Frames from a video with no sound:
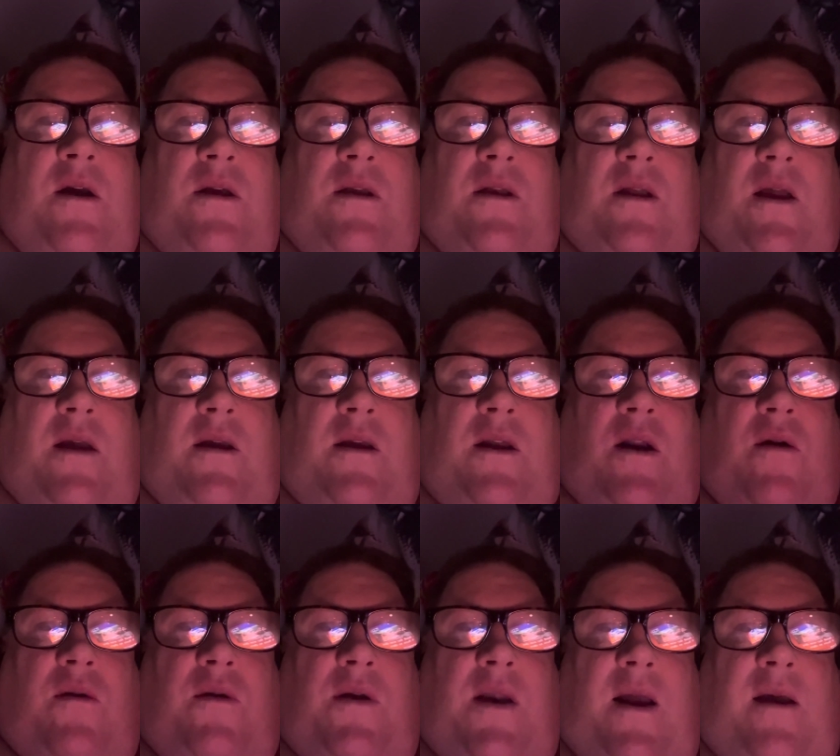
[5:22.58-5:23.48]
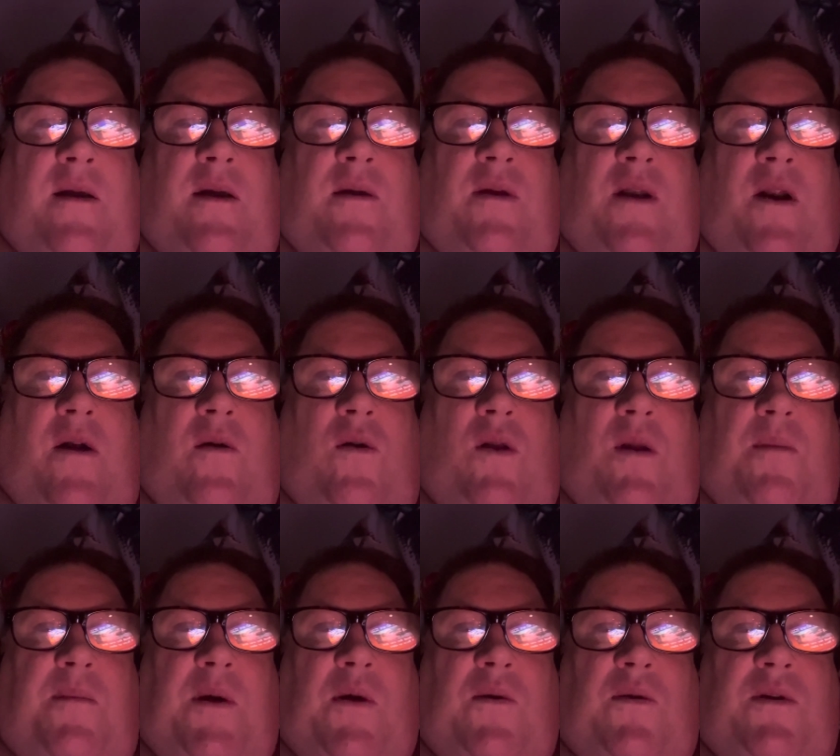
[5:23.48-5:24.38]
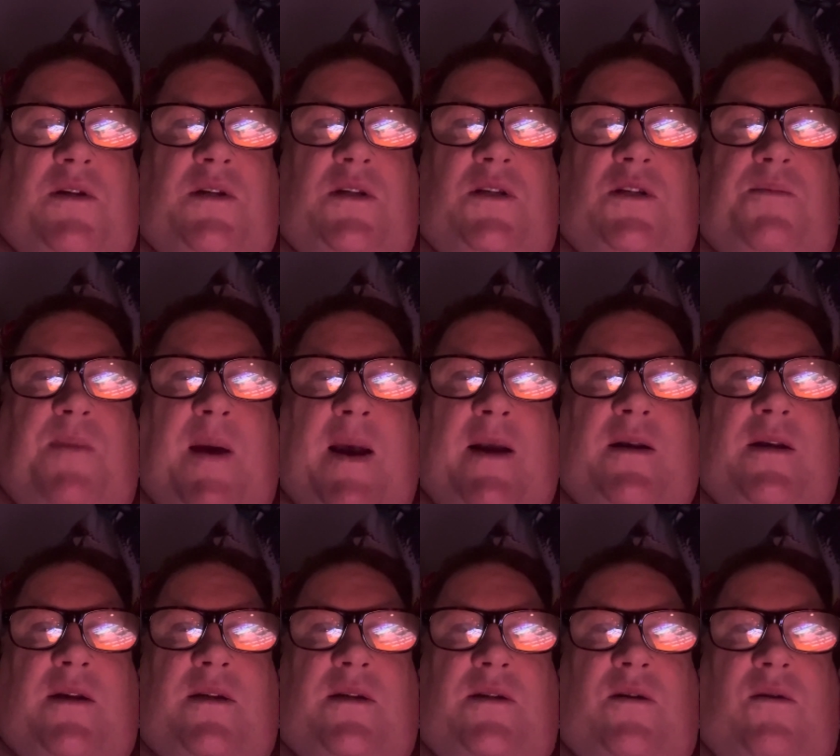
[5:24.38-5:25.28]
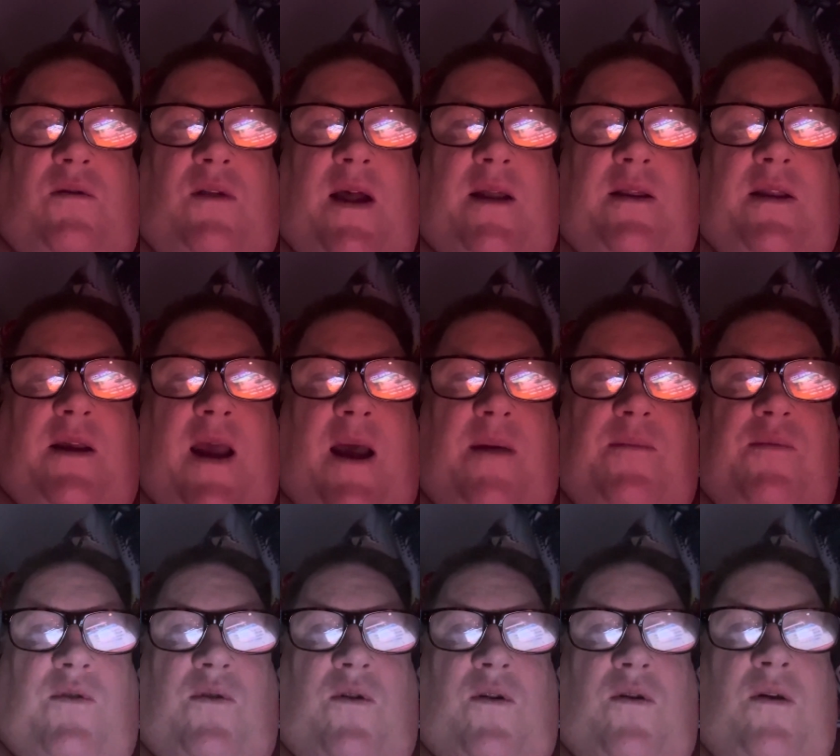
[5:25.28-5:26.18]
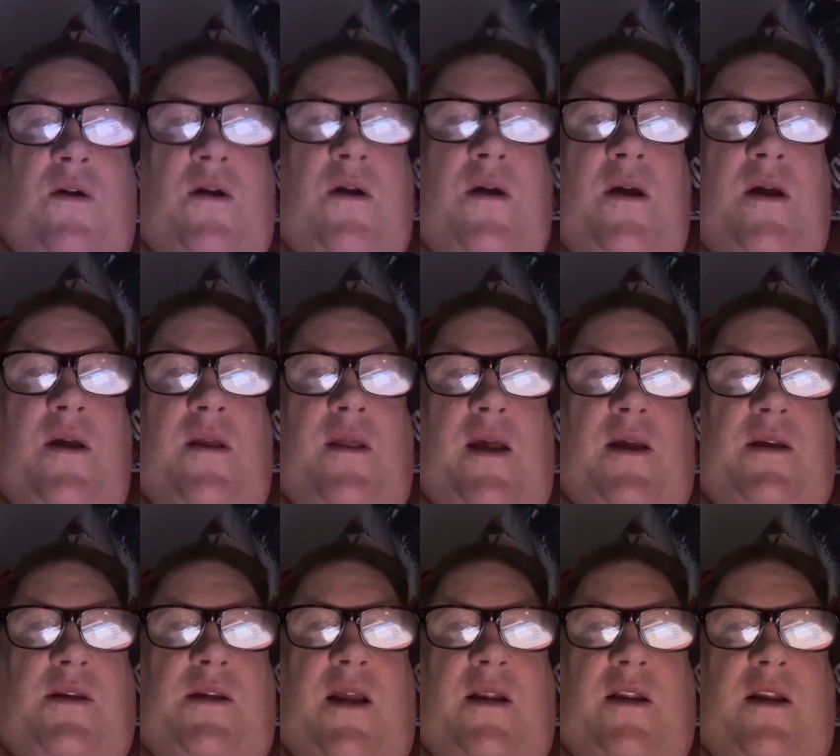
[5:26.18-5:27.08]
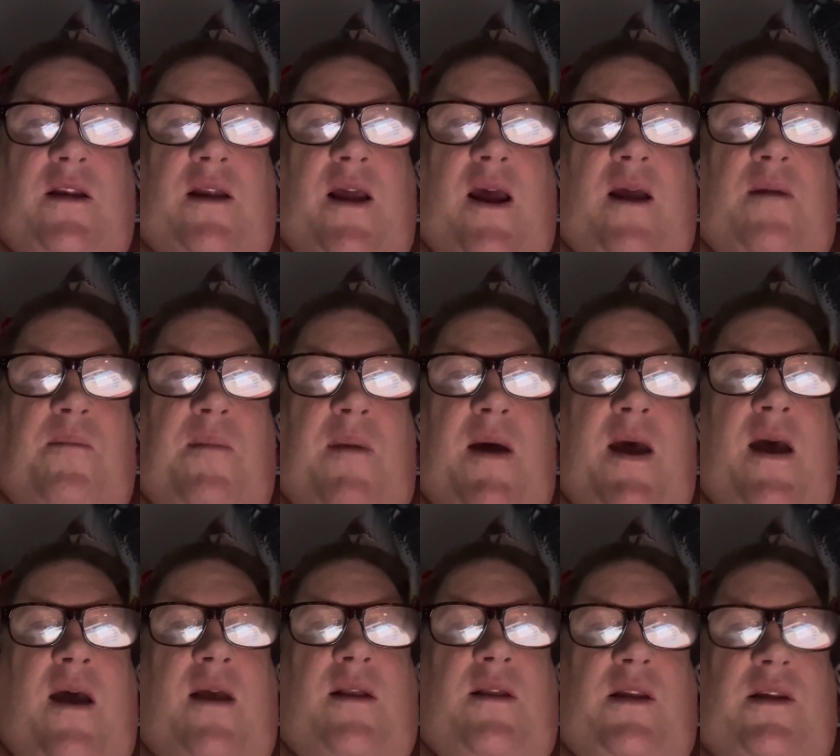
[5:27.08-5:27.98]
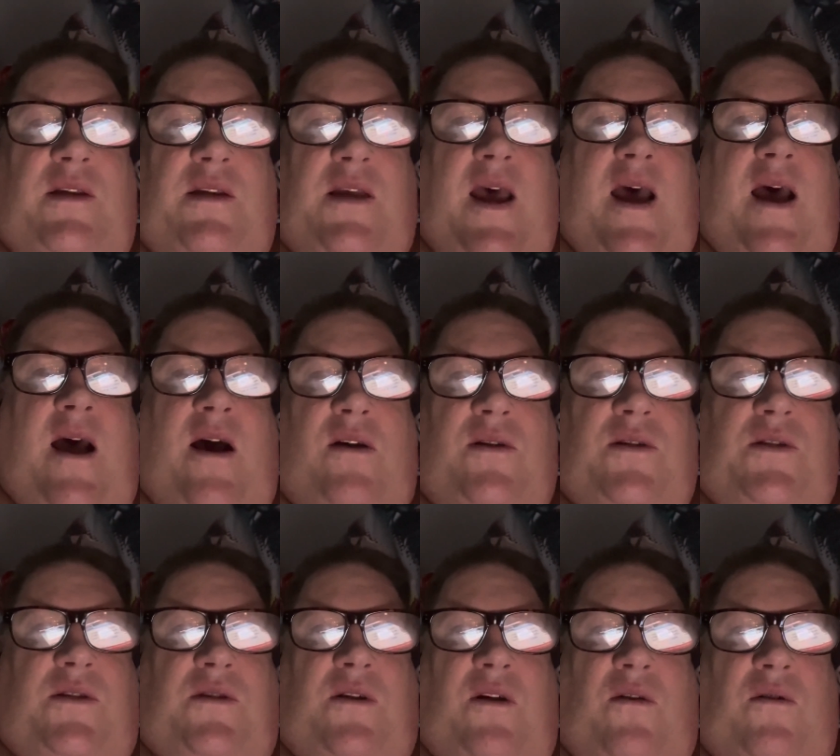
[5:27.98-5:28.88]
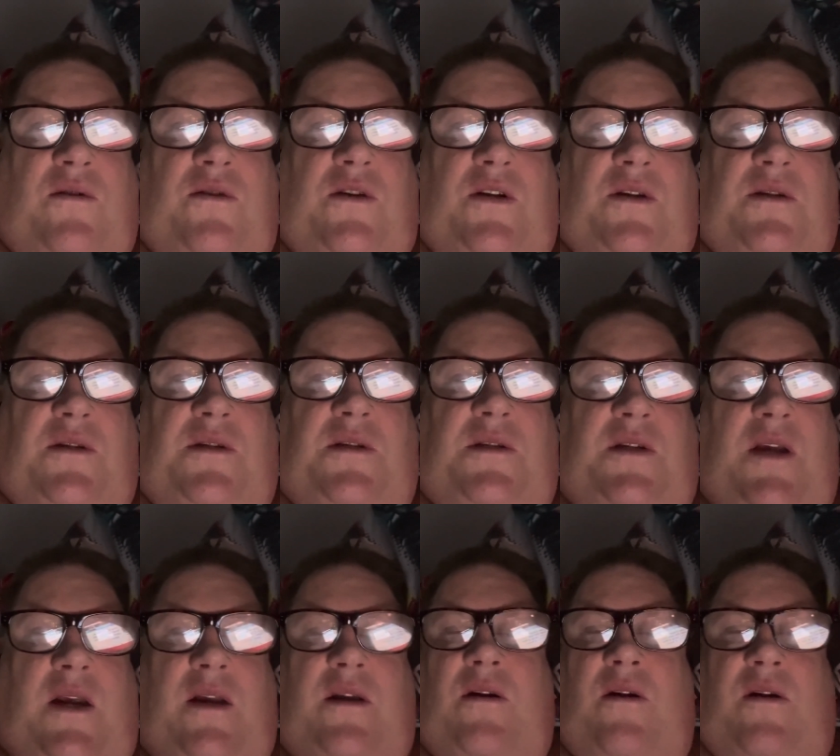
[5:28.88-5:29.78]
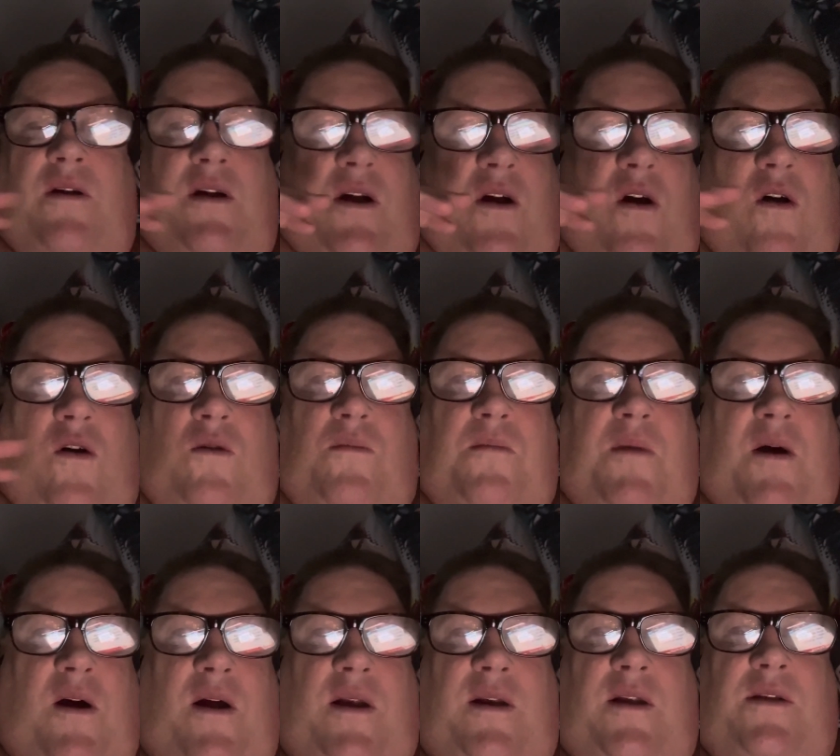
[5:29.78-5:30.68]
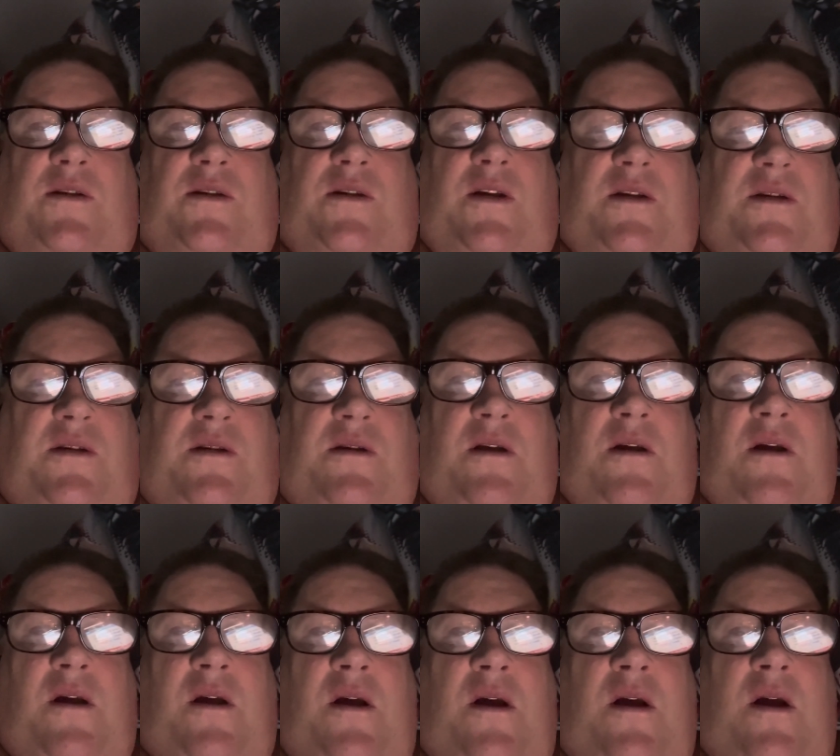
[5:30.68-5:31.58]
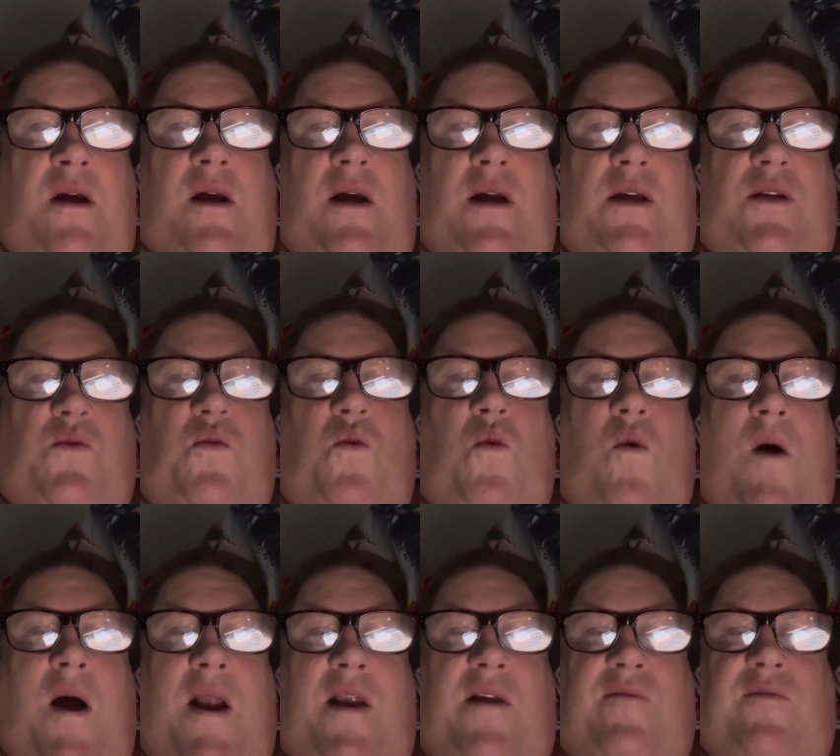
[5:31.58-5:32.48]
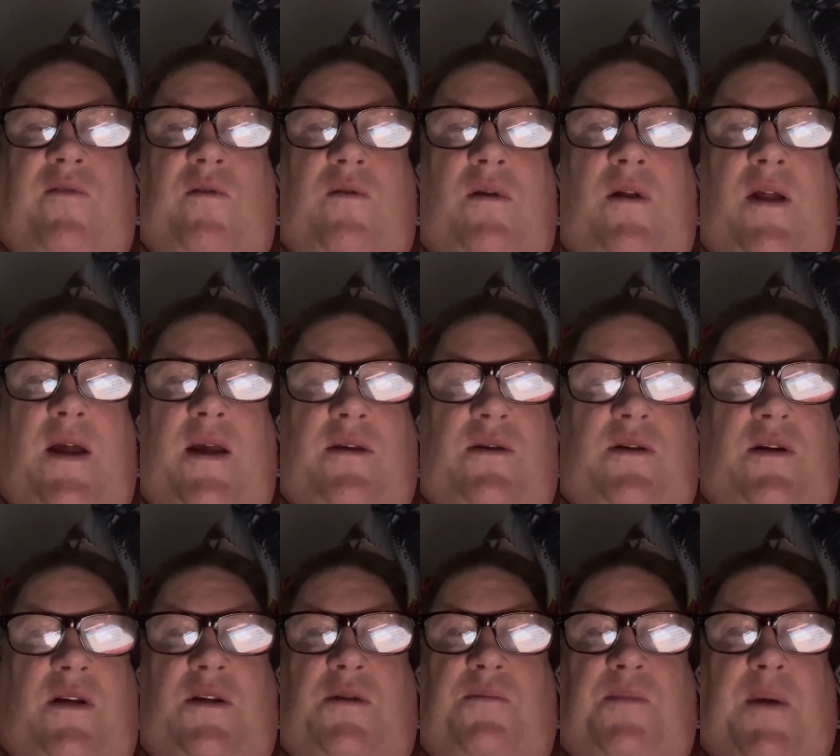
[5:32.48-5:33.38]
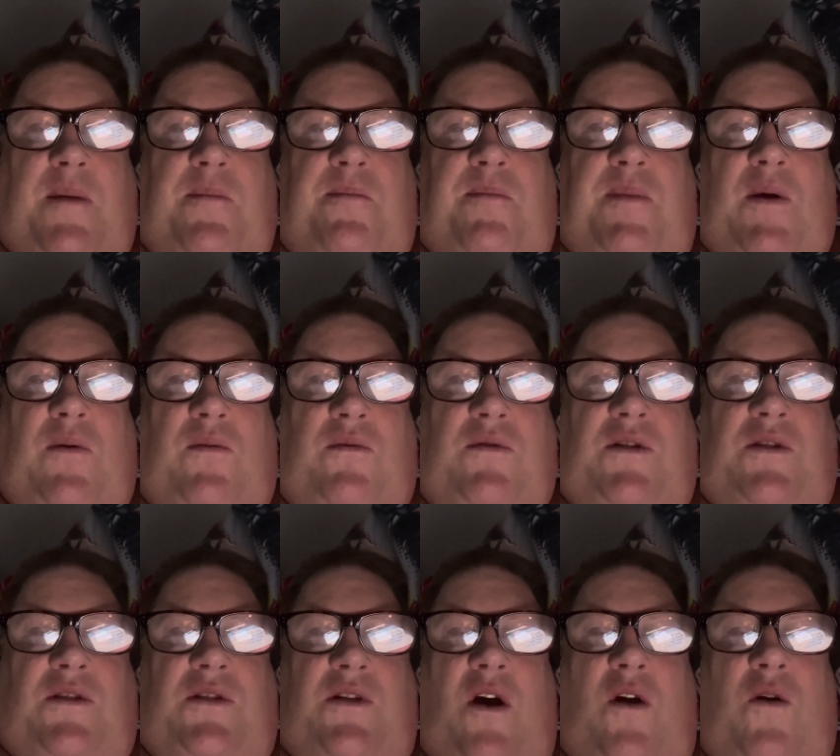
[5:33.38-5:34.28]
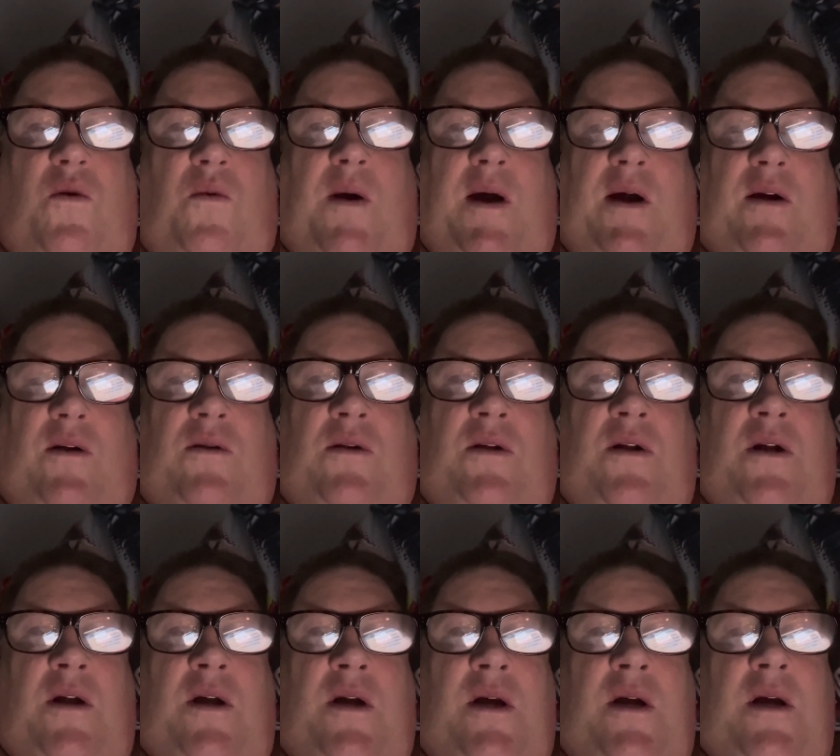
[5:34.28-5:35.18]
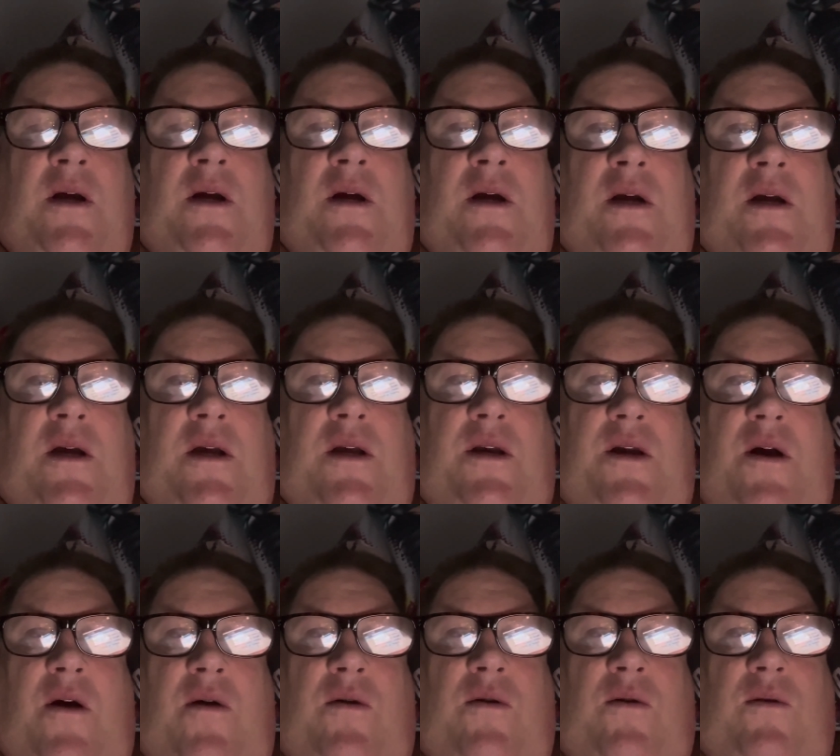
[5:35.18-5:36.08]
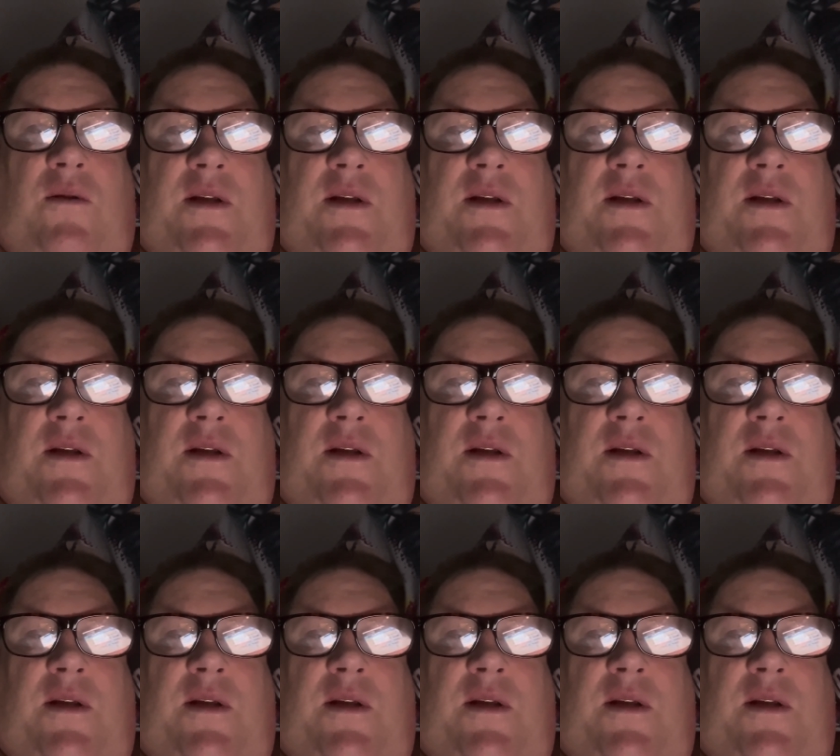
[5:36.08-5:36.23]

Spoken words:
And all the builders, inspectors and all that that came through, they said to Dad, man, this house, you're just sitting on a gold mine. It's wonderful. It's just been built so well, you know, and all